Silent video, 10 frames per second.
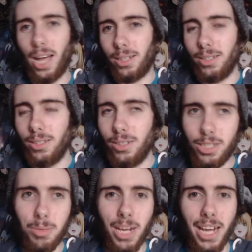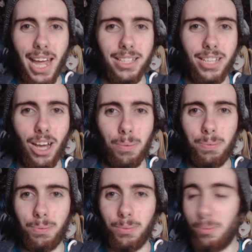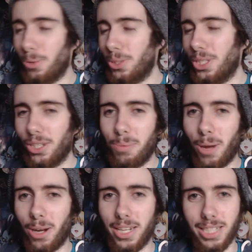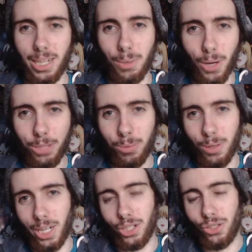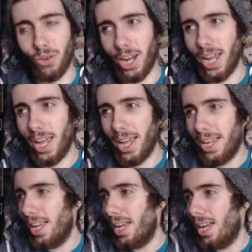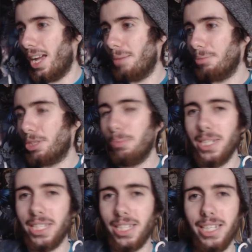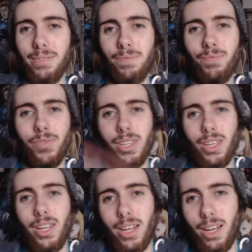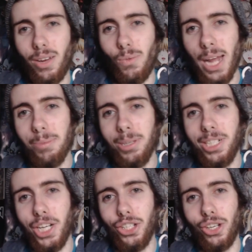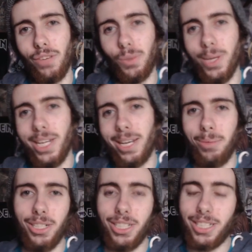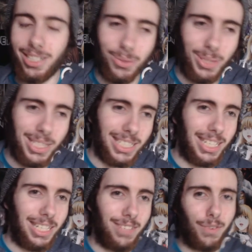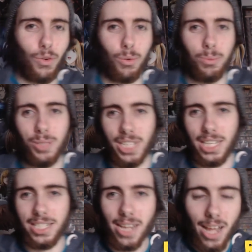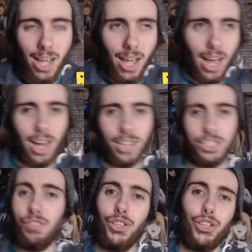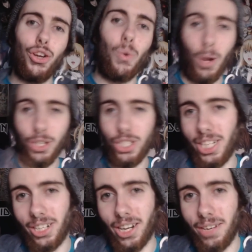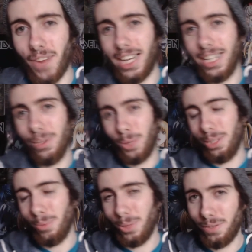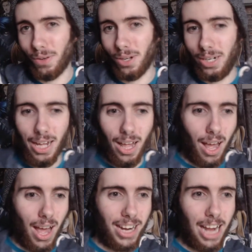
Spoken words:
To me, I can't top most of the other podcasts that I watch, but I could try. So basically, recommendation of the week. I'm going to start doing this at the end of every Roaming Recess. TV show, watch Silicon Valley, really fun.